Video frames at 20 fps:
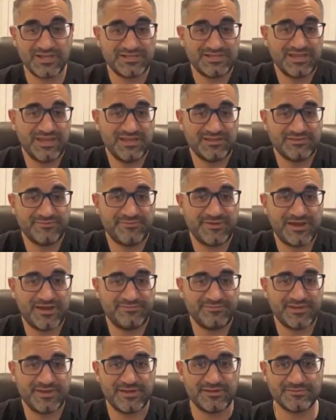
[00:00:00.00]
Well, let's say it's
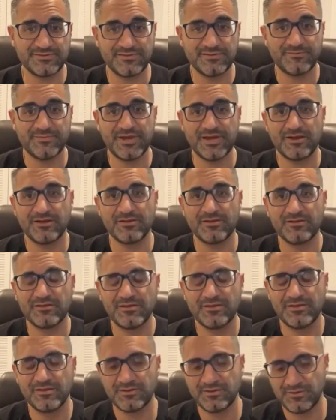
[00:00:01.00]
5 times the amount.
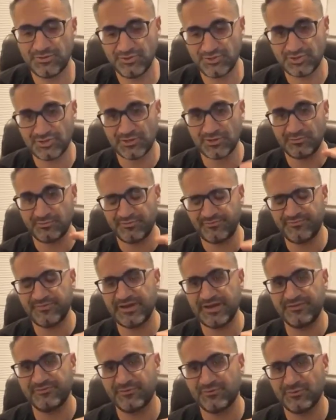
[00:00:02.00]
You start with
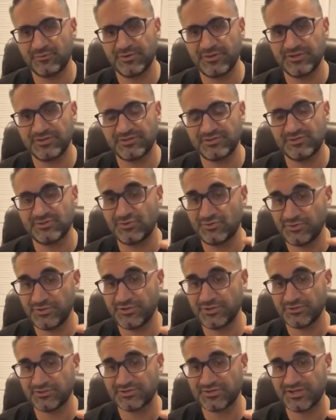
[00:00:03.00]
5 coins,
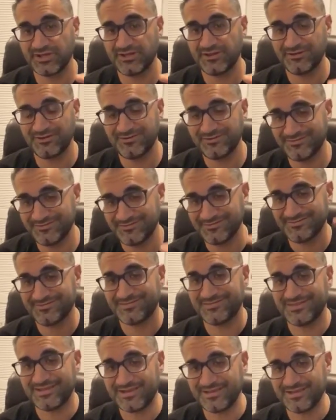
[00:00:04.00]
2 years later,
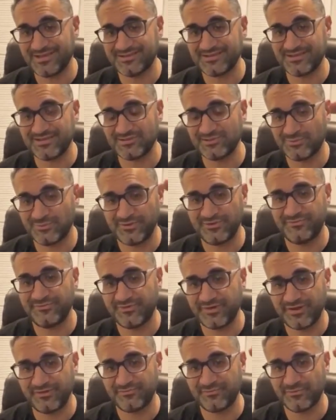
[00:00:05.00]
now that's at
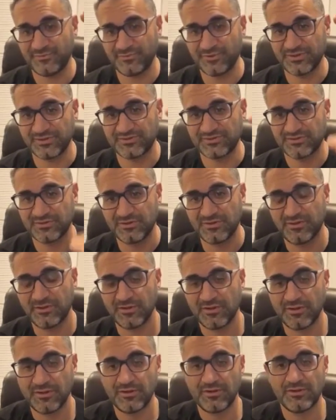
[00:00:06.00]
25 coins.
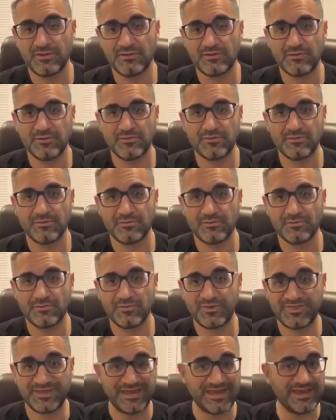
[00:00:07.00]

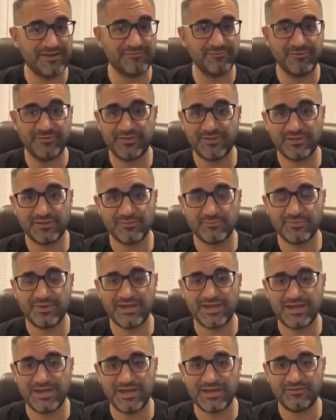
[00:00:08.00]
With everything
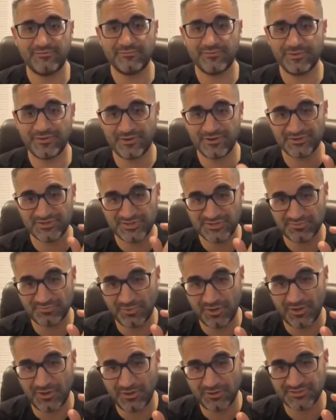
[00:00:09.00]
that we have, with our
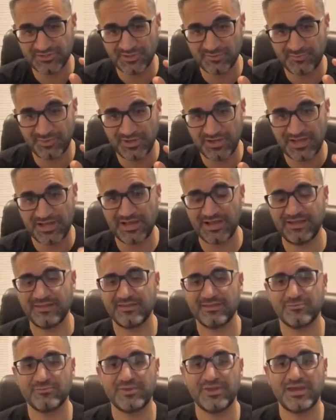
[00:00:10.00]
small
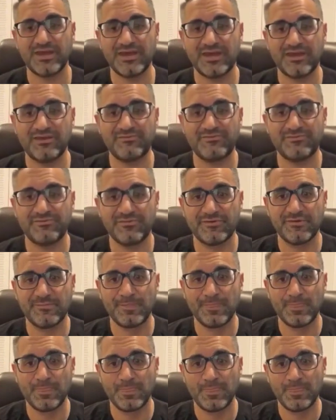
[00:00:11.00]
supply that we have,